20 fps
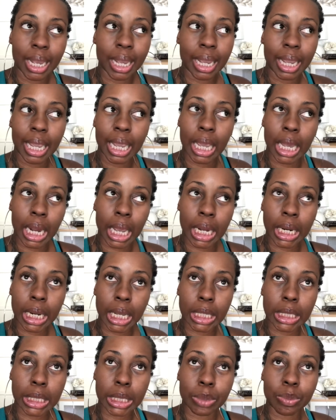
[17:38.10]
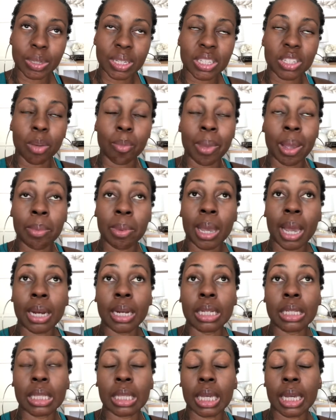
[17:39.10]
it ain't that serious. So maybe I
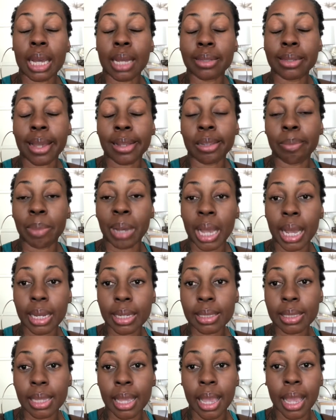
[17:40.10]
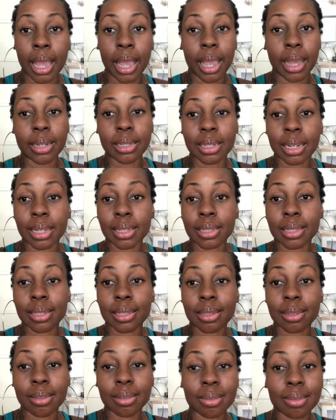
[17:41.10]
need to think outside the box and
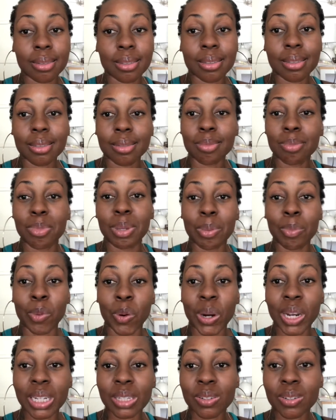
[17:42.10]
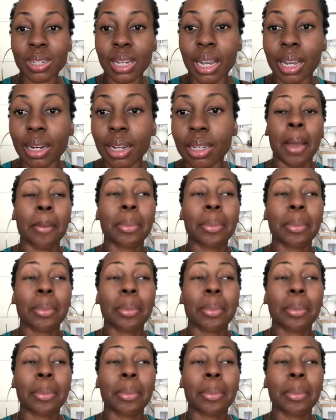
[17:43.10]
just be more entertaining.